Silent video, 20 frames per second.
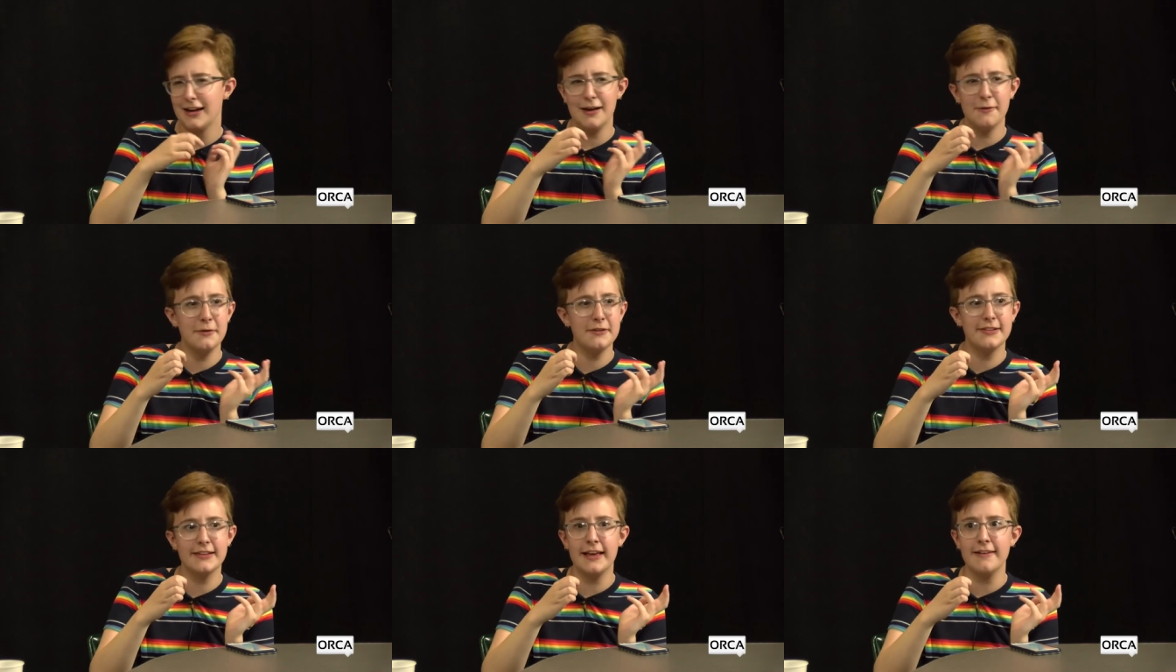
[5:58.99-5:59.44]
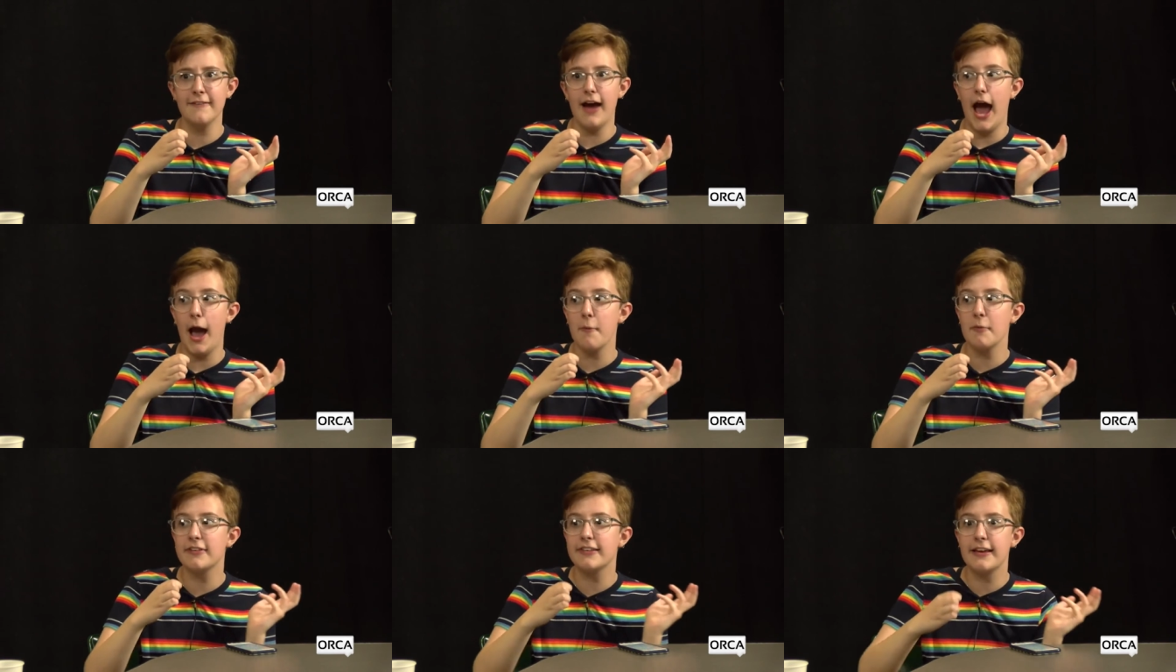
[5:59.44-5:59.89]
I was con-
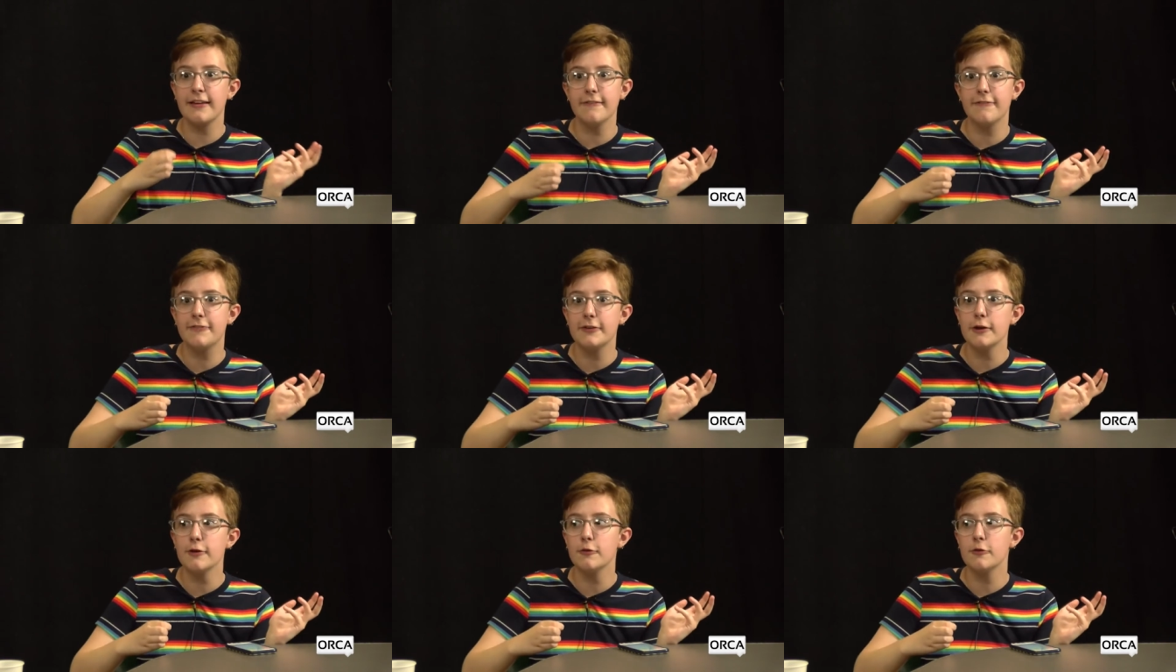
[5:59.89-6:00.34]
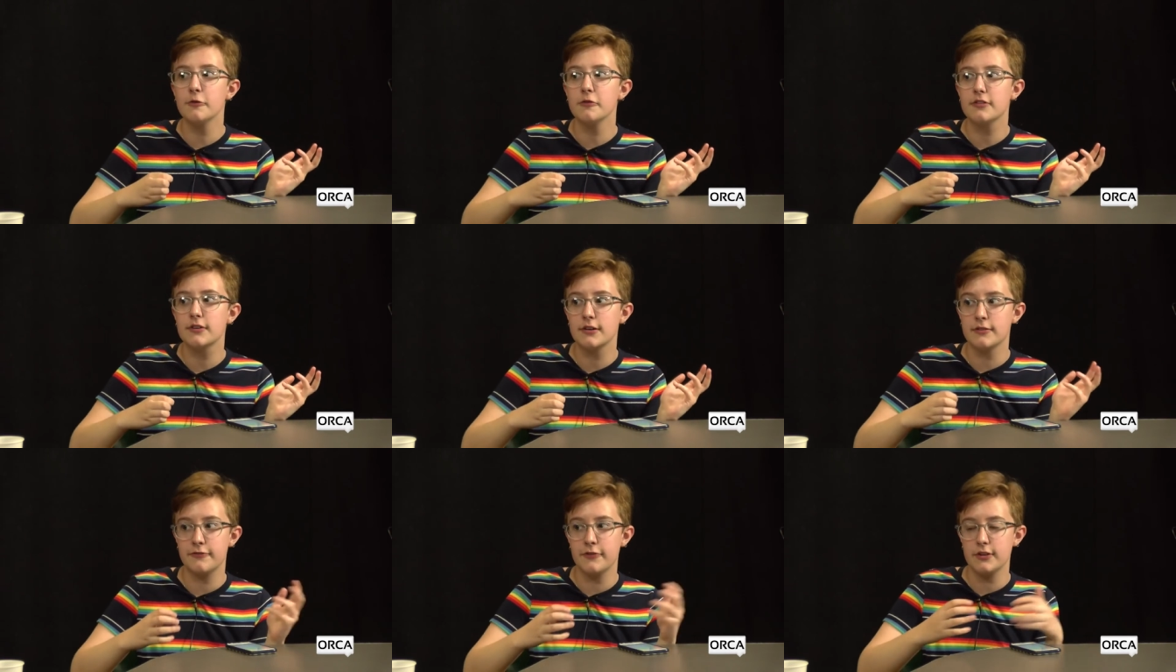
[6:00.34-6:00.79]
I was
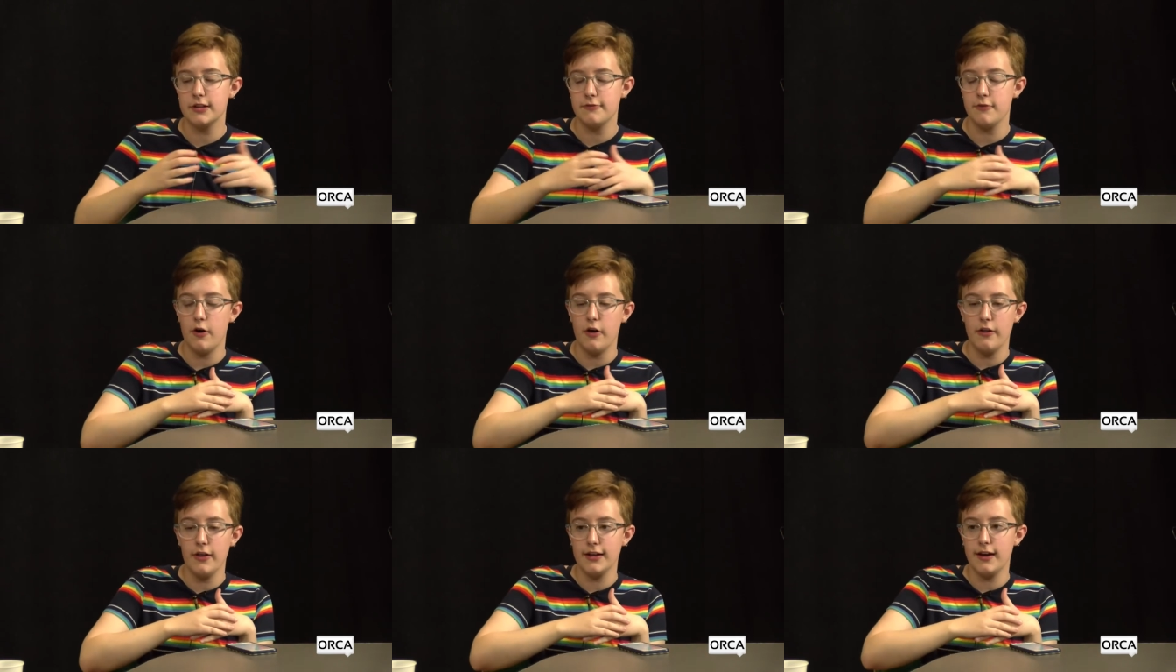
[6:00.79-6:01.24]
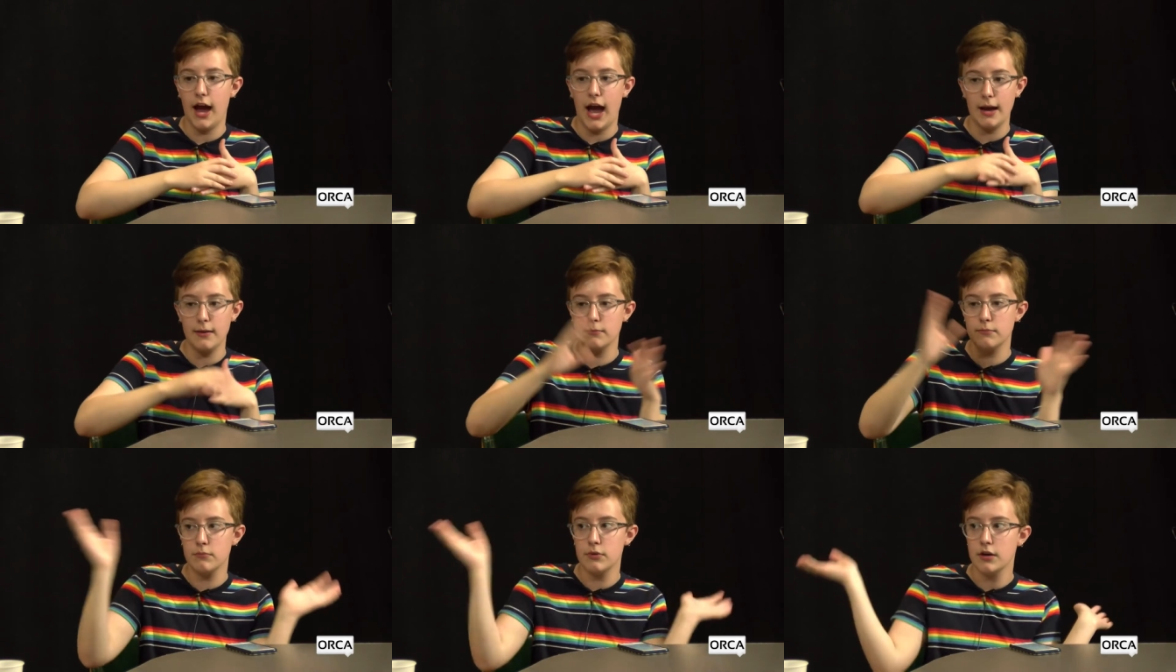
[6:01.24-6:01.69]
confused because first of all, like
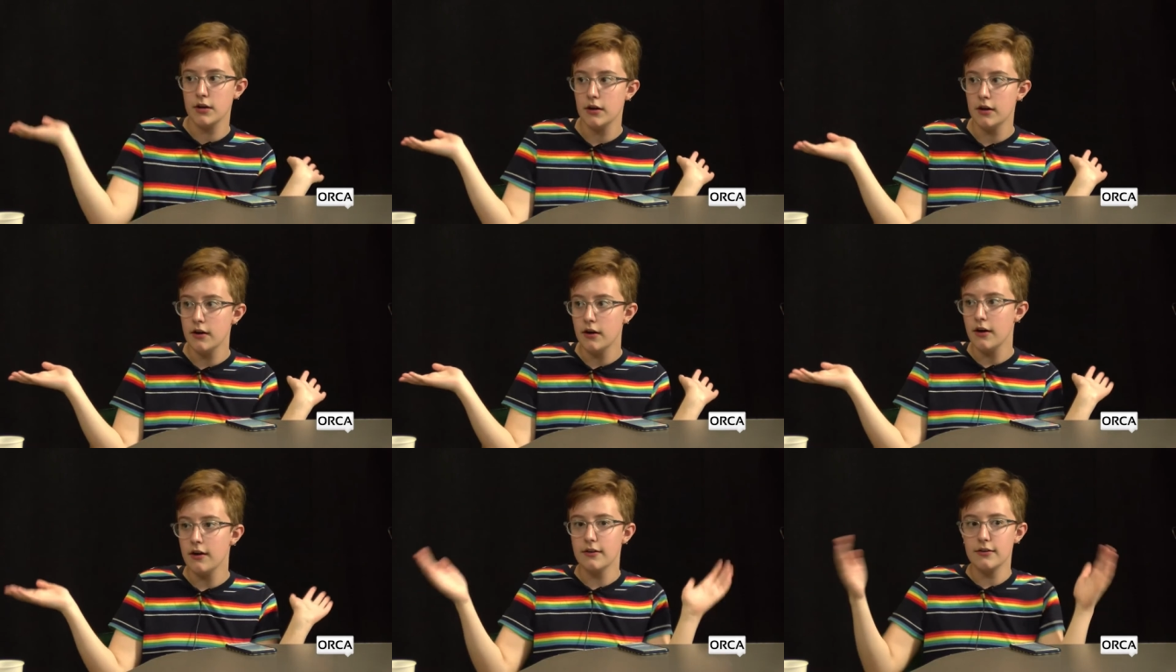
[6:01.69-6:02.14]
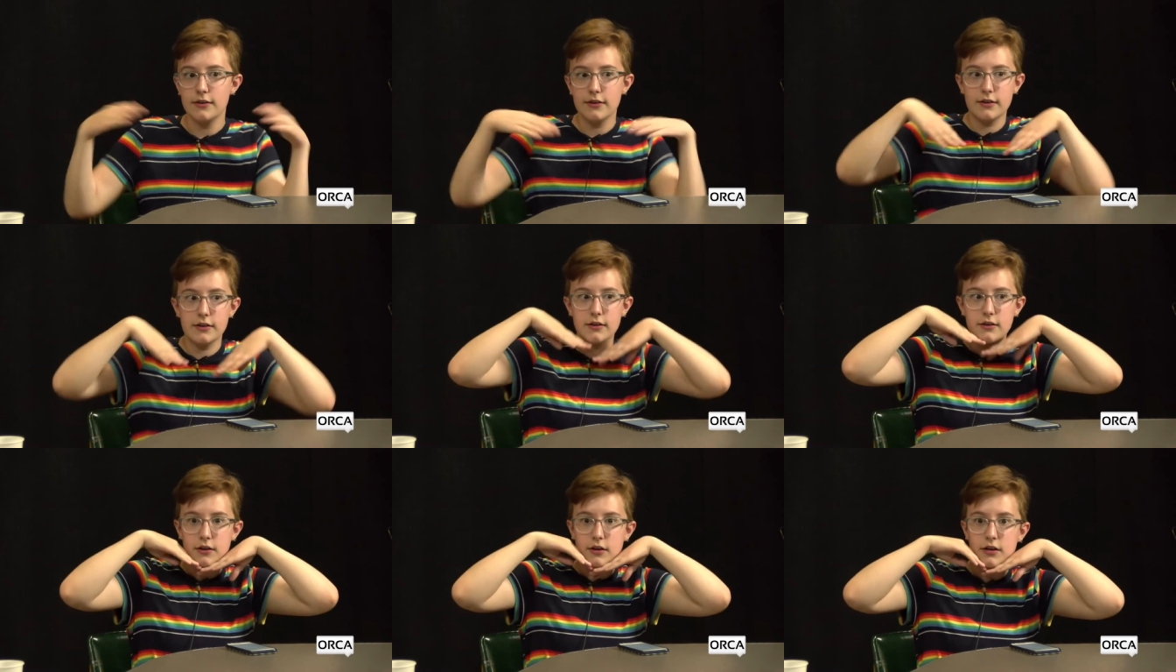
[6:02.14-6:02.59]
I
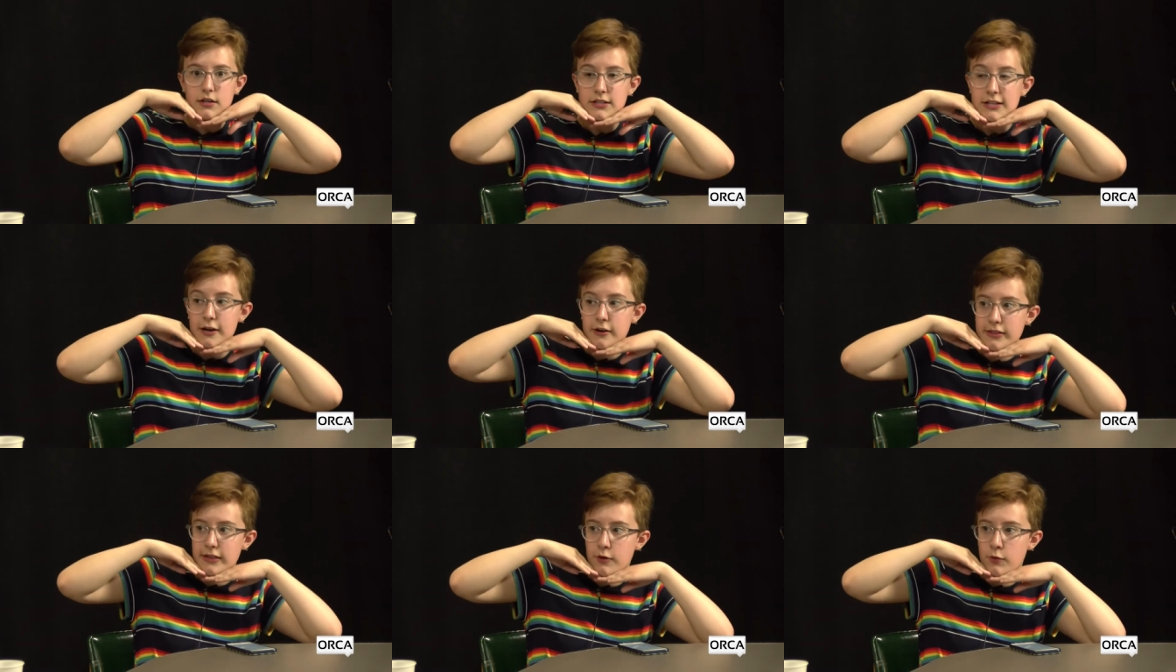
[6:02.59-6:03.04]
clearly